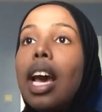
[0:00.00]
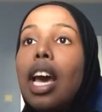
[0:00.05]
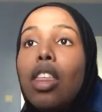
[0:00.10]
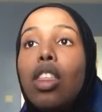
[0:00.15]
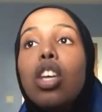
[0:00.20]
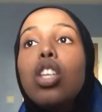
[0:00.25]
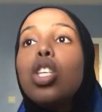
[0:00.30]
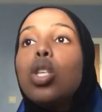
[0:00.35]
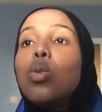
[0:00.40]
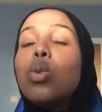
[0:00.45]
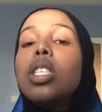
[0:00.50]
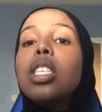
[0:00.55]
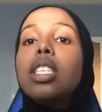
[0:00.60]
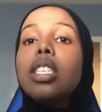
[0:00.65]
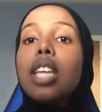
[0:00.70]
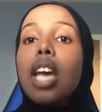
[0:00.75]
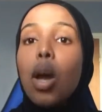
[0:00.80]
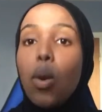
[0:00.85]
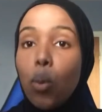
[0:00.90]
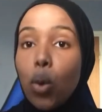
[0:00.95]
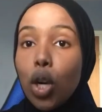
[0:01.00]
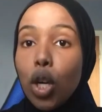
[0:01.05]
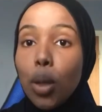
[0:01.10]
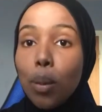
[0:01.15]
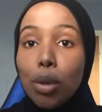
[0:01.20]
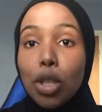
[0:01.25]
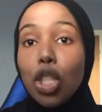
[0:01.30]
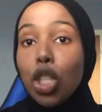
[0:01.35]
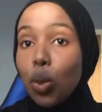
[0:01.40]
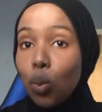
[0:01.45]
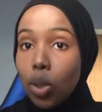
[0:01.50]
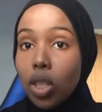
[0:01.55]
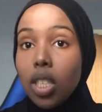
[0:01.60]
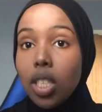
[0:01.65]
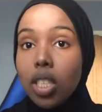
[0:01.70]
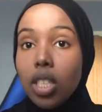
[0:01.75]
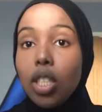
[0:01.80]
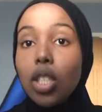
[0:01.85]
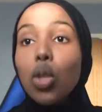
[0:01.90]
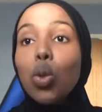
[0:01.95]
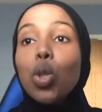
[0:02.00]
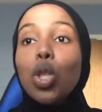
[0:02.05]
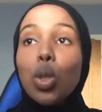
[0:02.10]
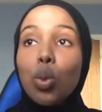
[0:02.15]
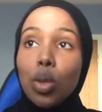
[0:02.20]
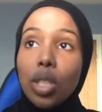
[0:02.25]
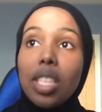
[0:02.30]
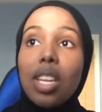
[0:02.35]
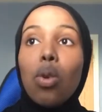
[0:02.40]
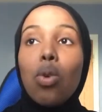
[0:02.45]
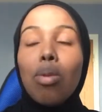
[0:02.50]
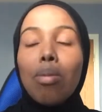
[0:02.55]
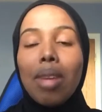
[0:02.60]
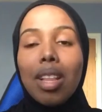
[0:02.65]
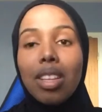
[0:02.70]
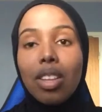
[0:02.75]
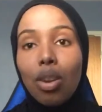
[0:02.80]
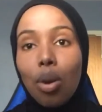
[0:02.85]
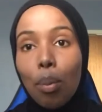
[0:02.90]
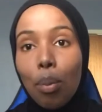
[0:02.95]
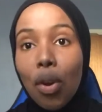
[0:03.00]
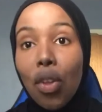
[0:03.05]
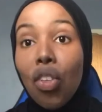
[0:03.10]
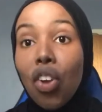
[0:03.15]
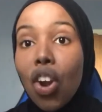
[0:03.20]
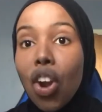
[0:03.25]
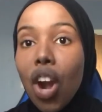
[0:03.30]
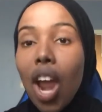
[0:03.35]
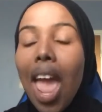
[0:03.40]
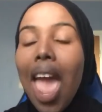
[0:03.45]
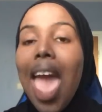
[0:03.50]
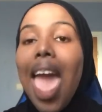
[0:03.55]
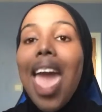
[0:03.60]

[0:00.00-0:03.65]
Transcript: I thought she was at work, but she wasn't. So she was there with my little brother.